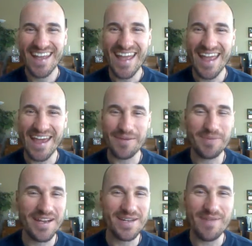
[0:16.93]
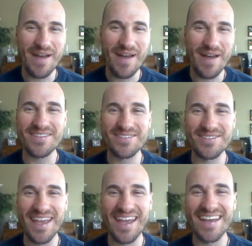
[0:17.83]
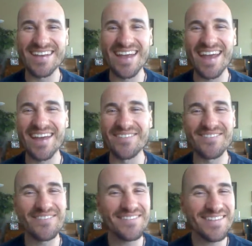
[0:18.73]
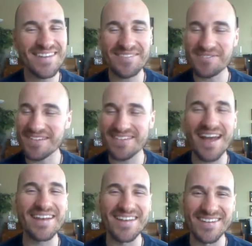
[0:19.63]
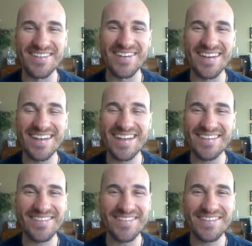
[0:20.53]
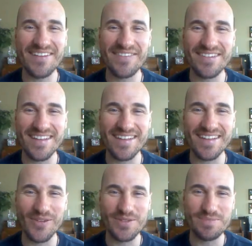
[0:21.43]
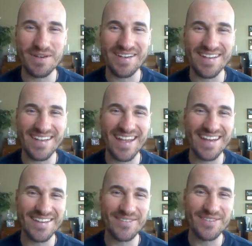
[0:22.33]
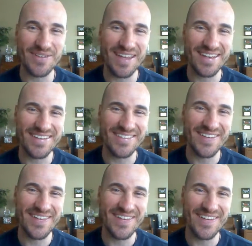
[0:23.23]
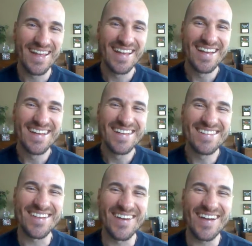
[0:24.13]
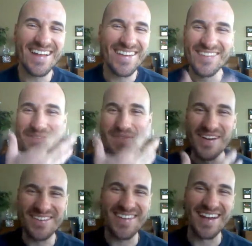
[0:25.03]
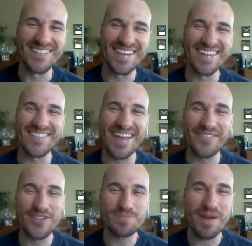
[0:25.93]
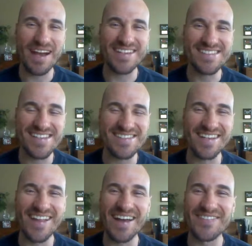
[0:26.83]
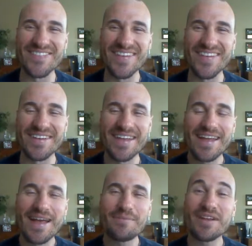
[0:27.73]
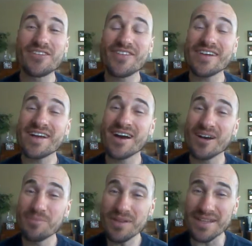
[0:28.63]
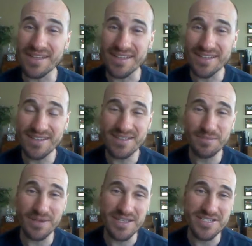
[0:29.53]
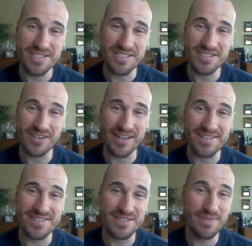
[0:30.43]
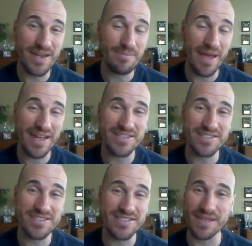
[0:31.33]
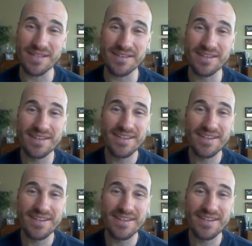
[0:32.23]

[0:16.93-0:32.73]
and prayed about it with Suzanne and decided to do it. And we definitely sensed the Holy Spirit indicating it was okay to do it. So, the beards come in, and we had our first practice yesterday, a lot of fun, but it's very humbling to play Jesus Christ, as you might imagine. I mean,